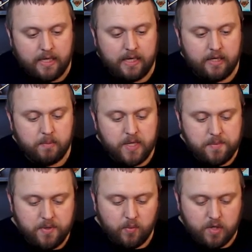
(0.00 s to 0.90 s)
Now, you
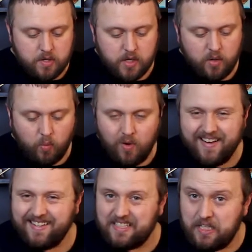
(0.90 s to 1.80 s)
might be wondering
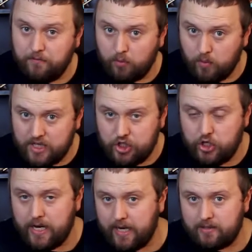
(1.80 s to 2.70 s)
what
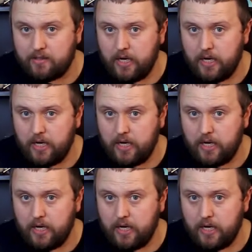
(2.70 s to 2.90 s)
differentiates